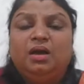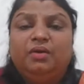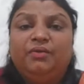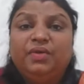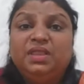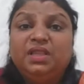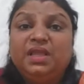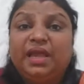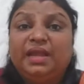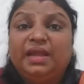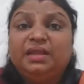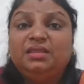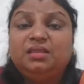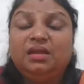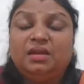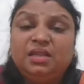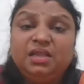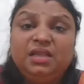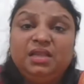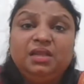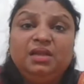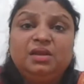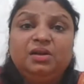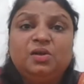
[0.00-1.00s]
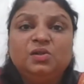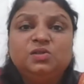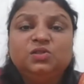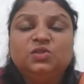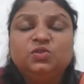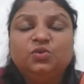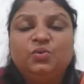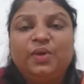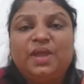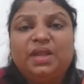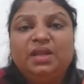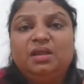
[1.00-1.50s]
when at 30 year
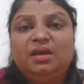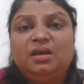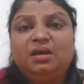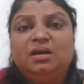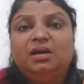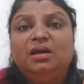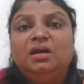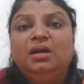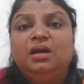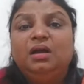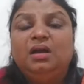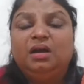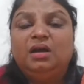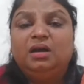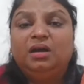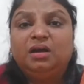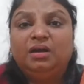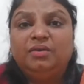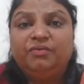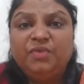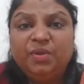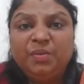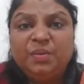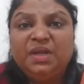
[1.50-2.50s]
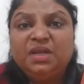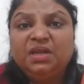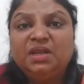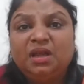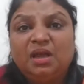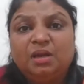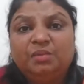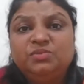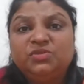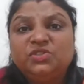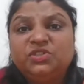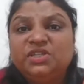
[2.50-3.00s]
also, when a
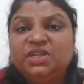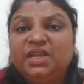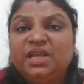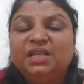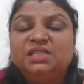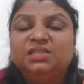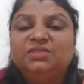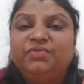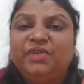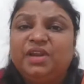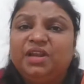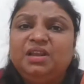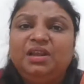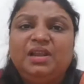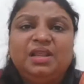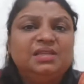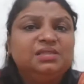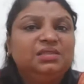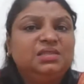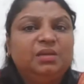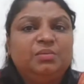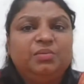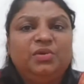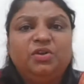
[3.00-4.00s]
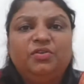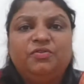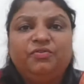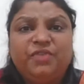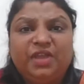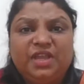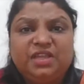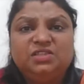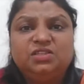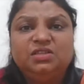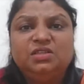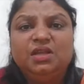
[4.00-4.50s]
woman comes, she has very less number
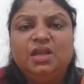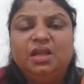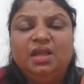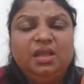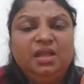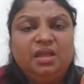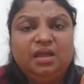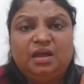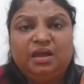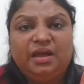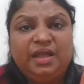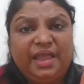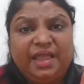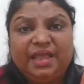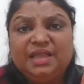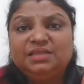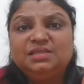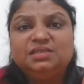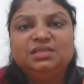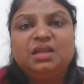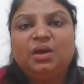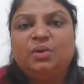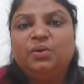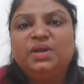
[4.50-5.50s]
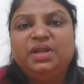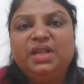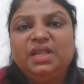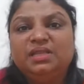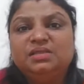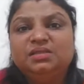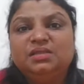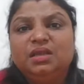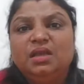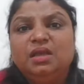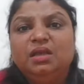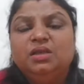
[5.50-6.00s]
of eggs
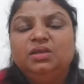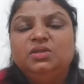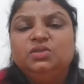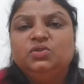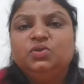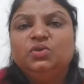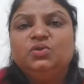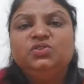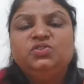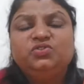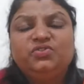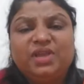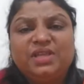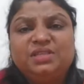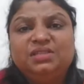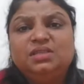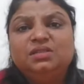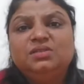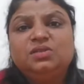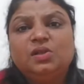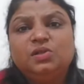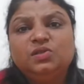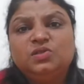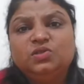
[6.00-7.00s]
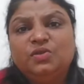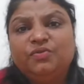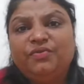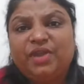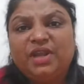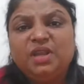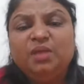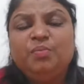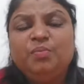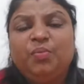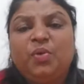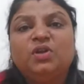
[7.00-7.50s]
nowadays. So stress is also a
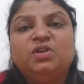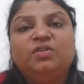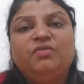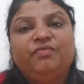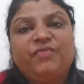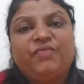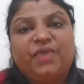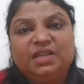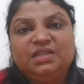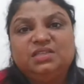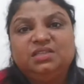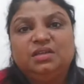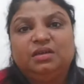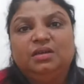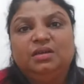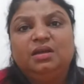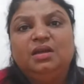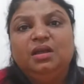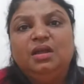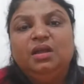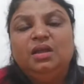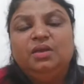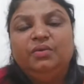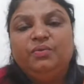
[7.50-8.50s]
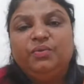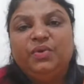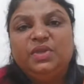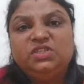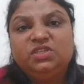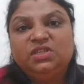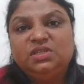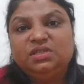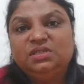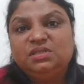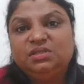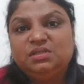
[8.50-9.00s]
very important factor
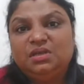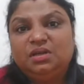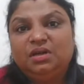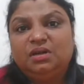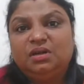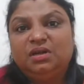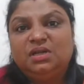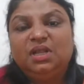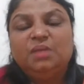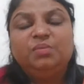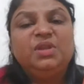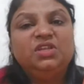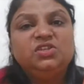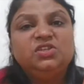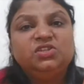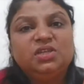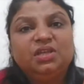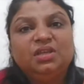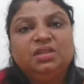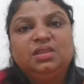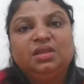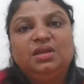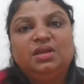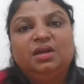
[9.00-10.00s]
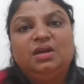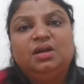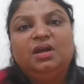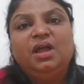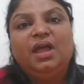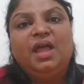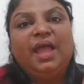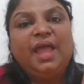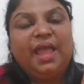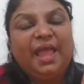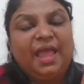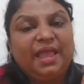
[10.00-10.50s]
which is diminishing
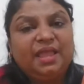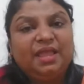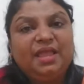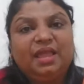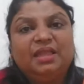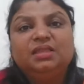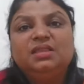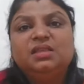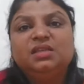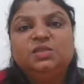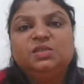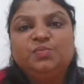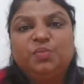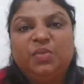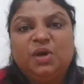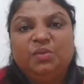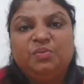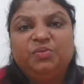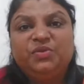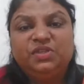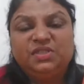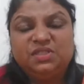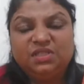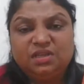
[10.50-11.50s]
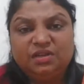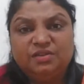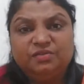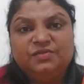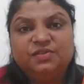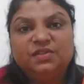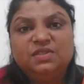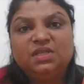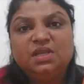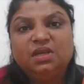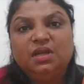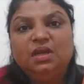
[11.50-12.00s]
the egg and the sperm
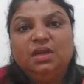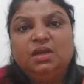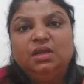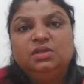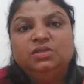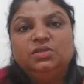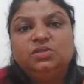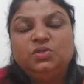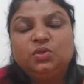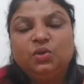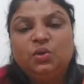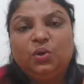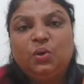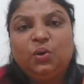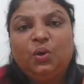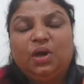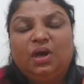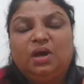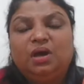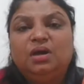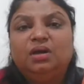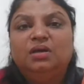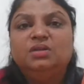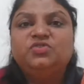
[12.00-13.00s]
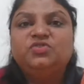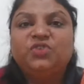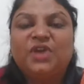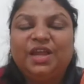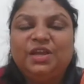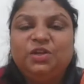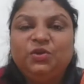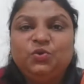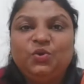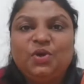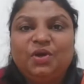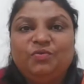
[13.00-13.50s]
reserves. So
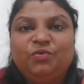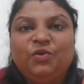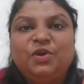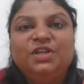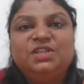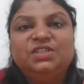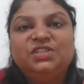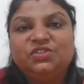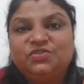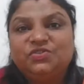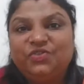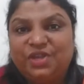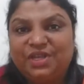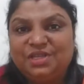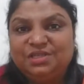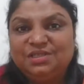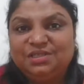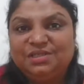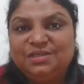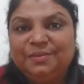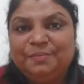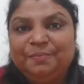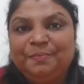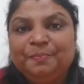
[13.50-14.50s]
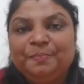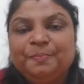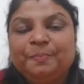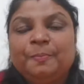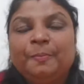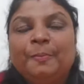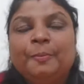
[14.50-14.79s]
try to avoid stress.